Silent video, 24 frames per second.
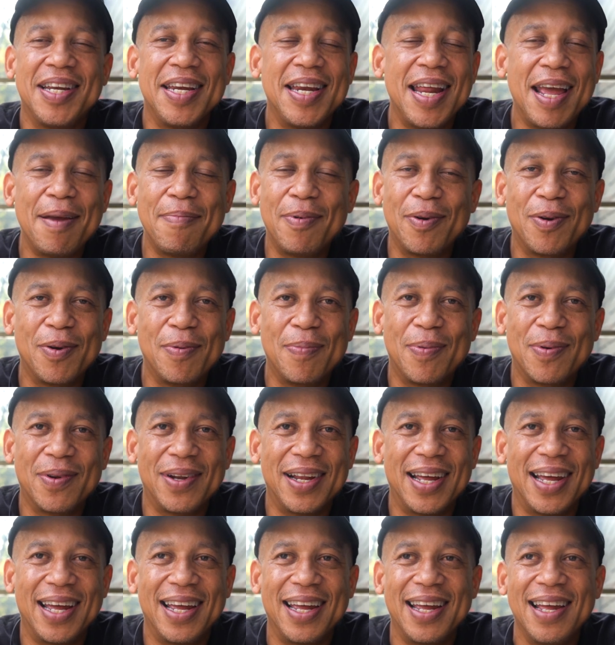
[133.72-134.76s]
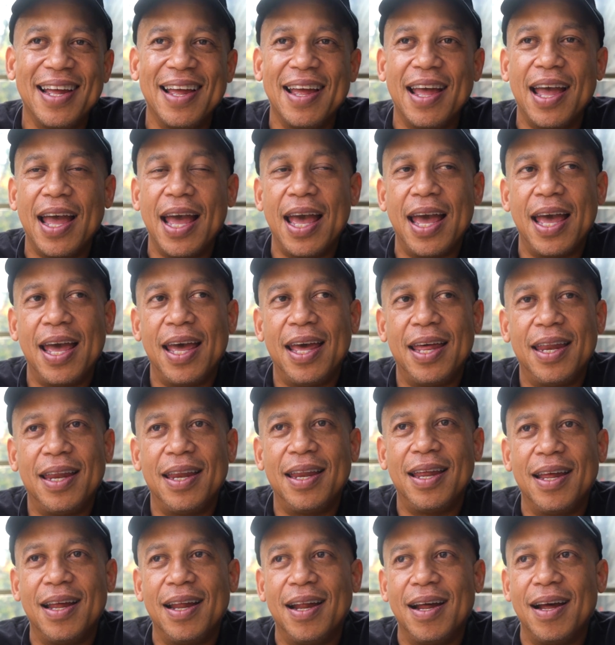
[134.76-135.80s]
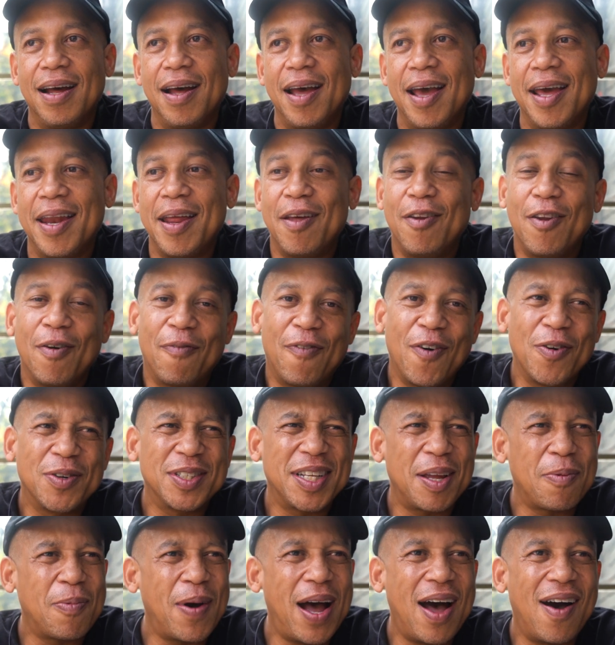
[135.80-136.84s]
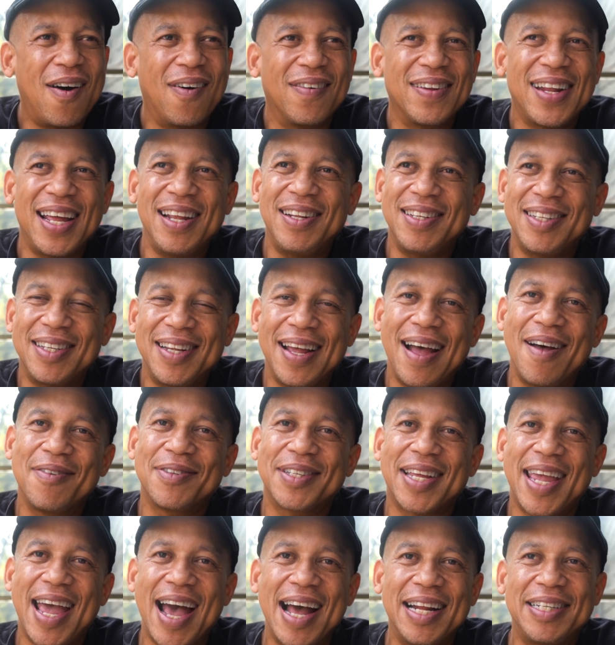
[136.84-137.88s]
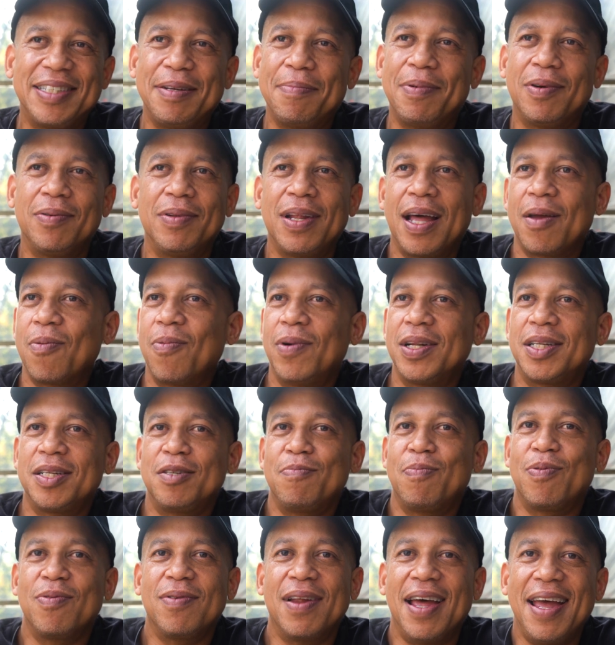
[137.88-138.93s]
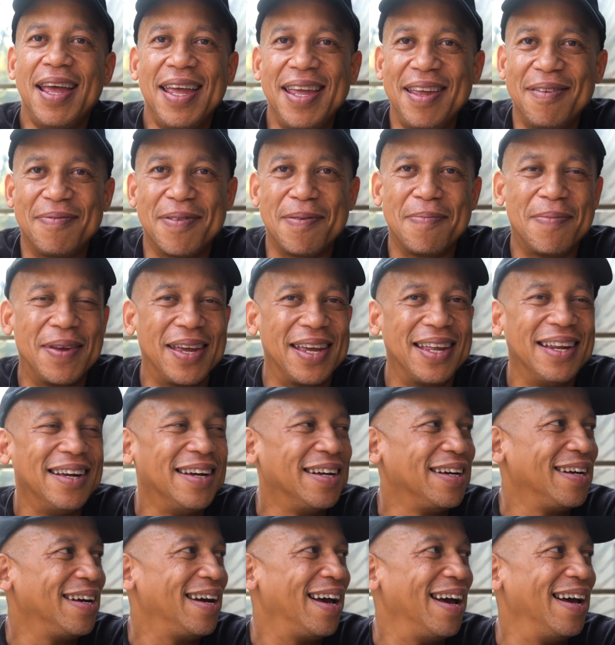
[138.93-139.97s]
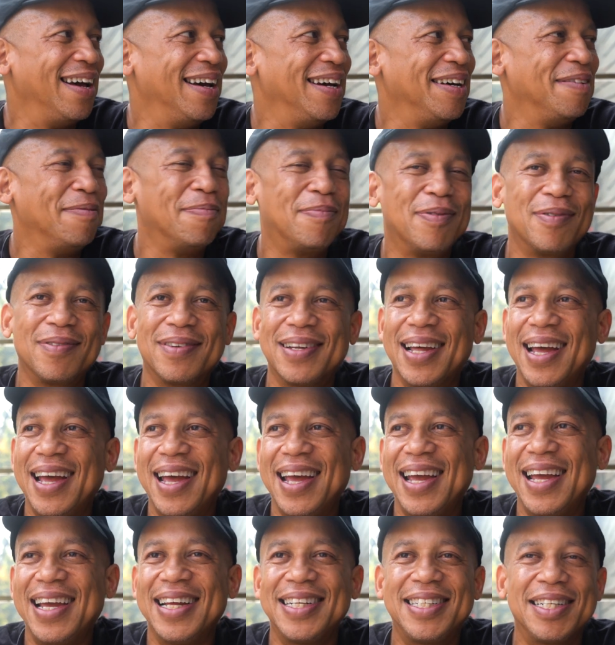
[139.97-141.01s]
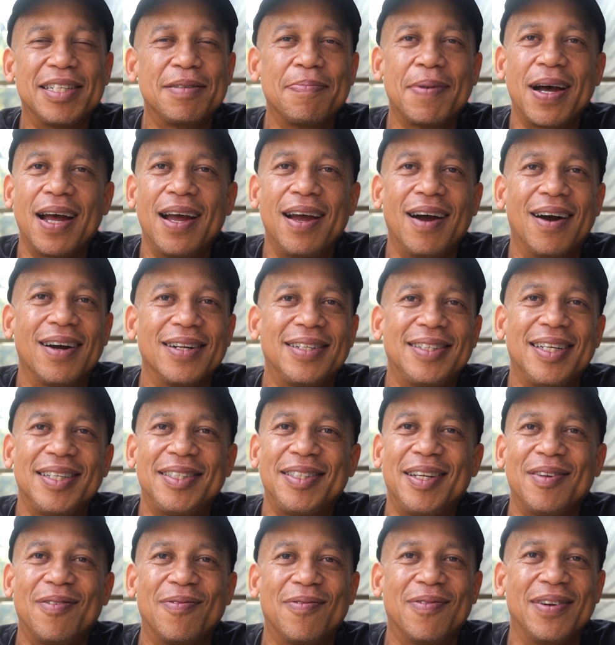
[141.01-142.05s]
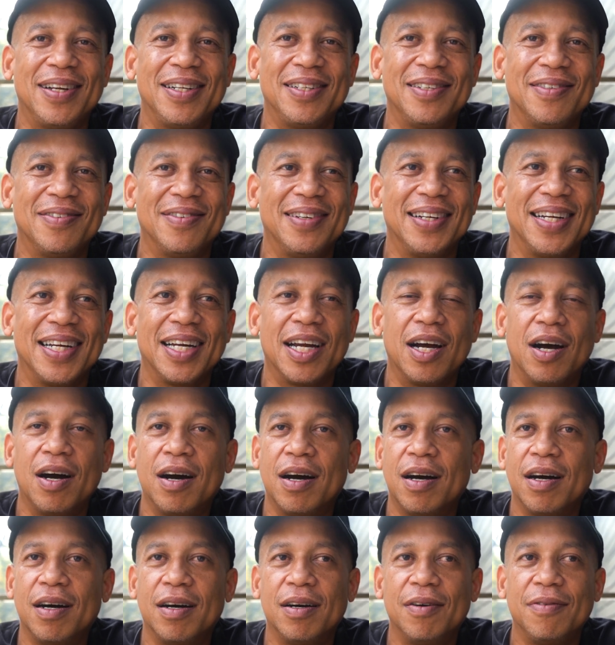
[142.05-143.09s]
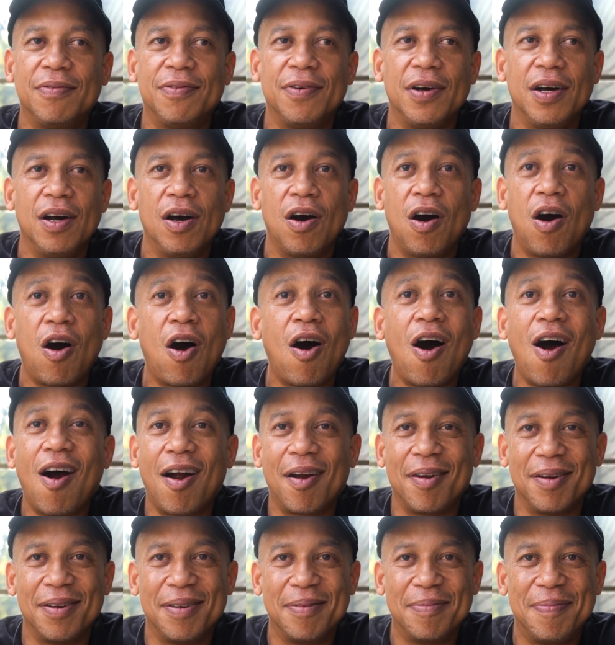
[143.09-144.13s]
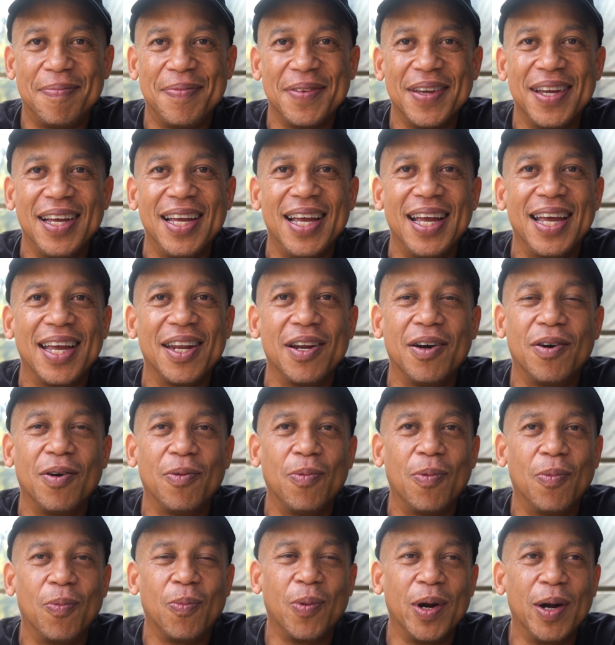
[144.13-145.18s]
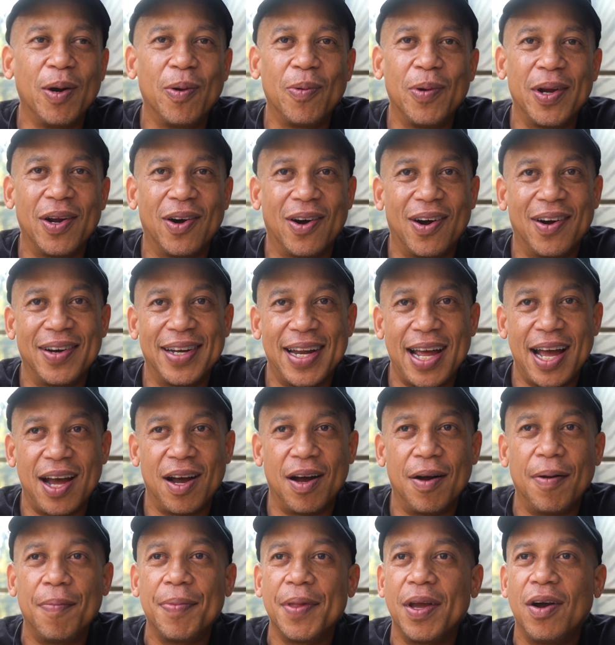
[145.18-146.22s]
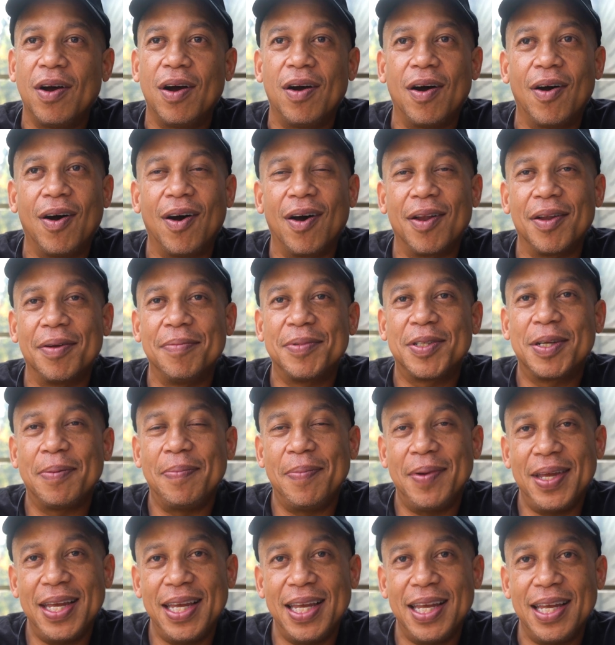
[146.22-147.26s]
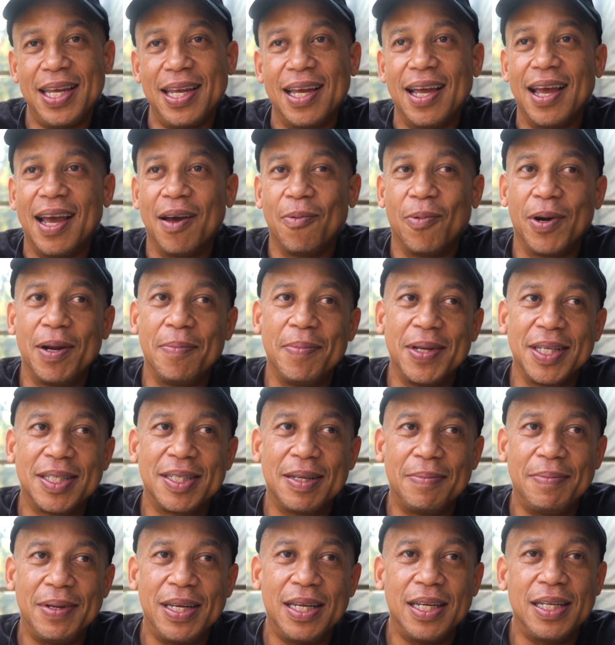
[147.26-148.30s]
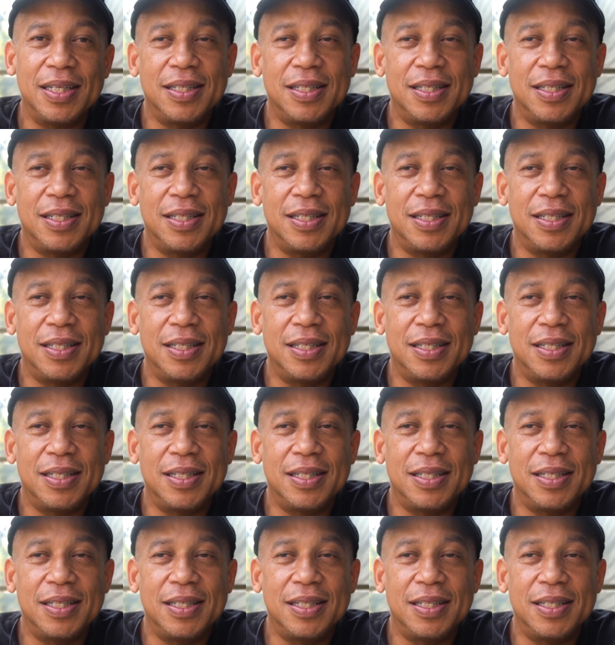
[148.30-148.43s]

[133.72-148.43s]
neighborhood brûlée. And then folks like, wow, that sounds catchy, but like what does brûlée even mean? And brûlée is just my artistic rendering of Harlem, where we are now. Harlem to me, and what it means to me,